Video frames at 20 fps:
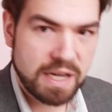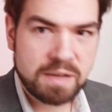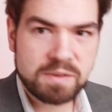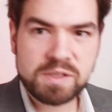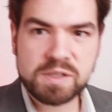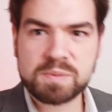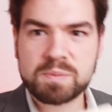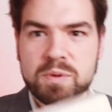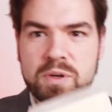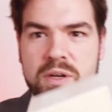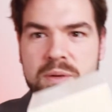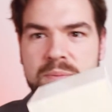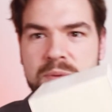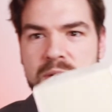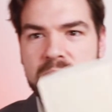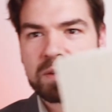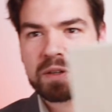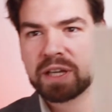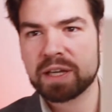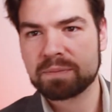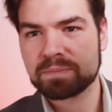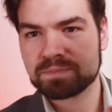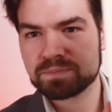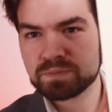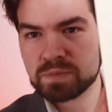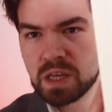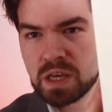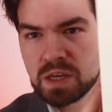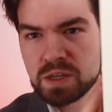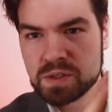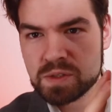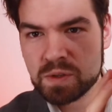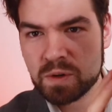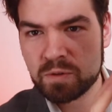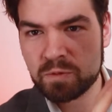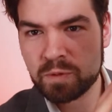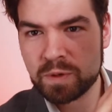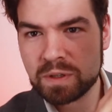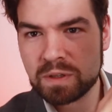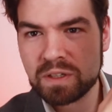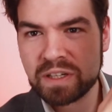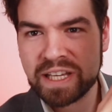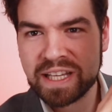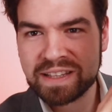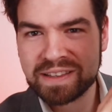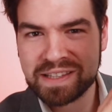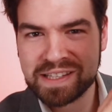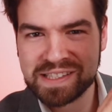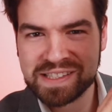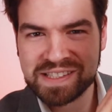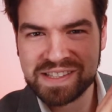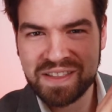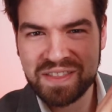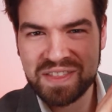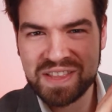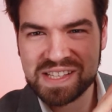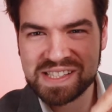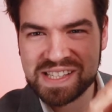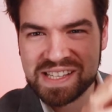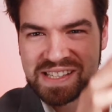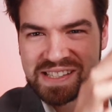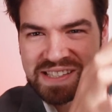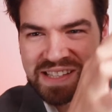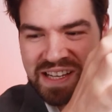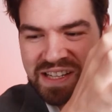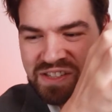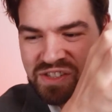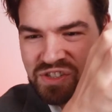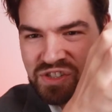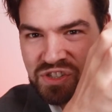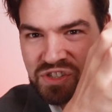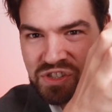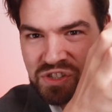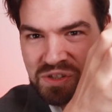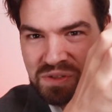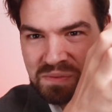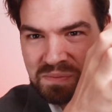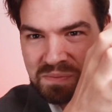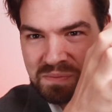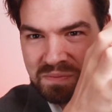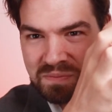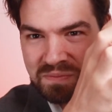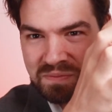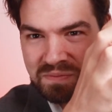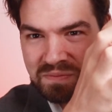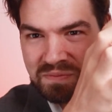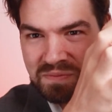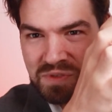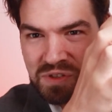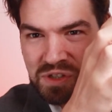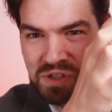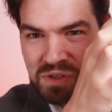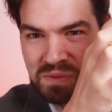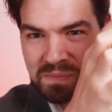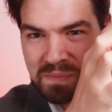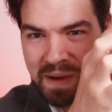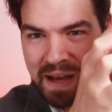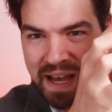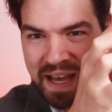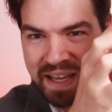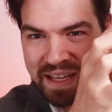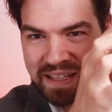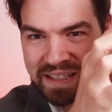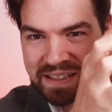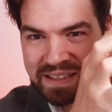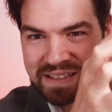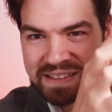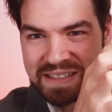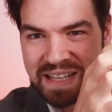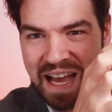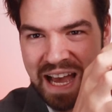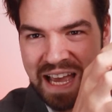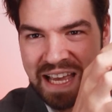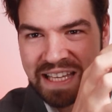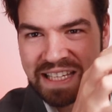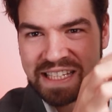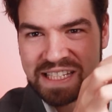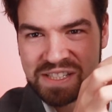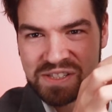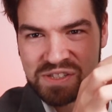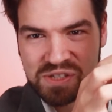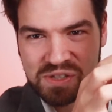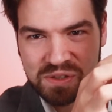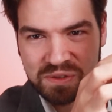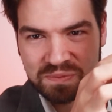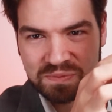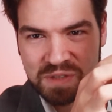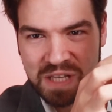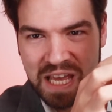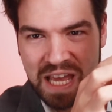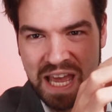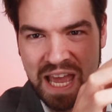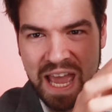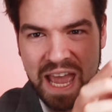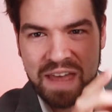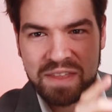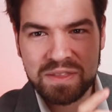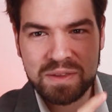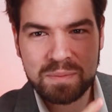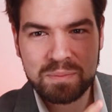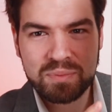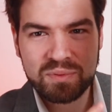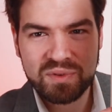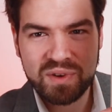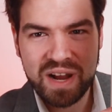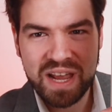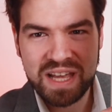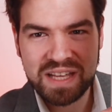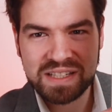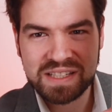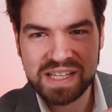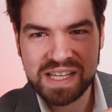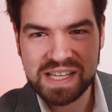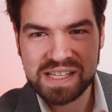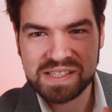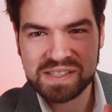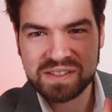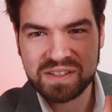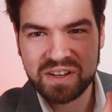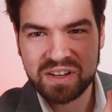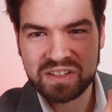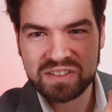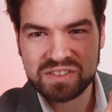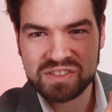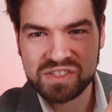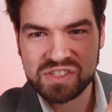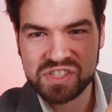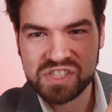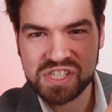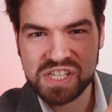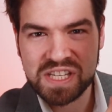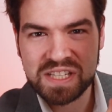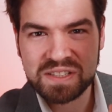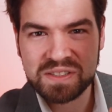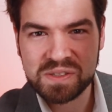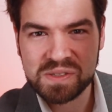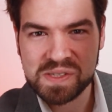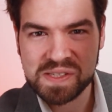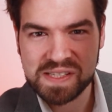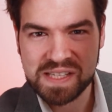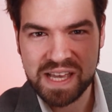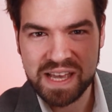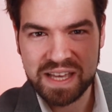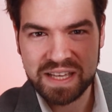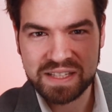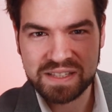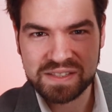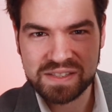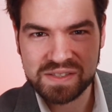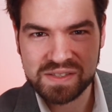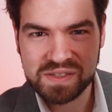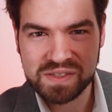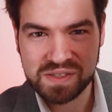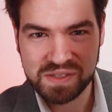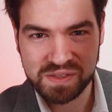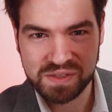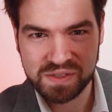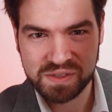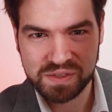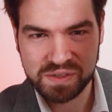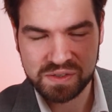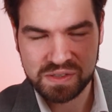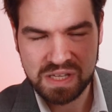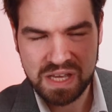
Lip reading: I'll just put it up here. Okay, so if we look at this, this is a Junmai Daiginjo, and the brand is called Chitose Tsuru.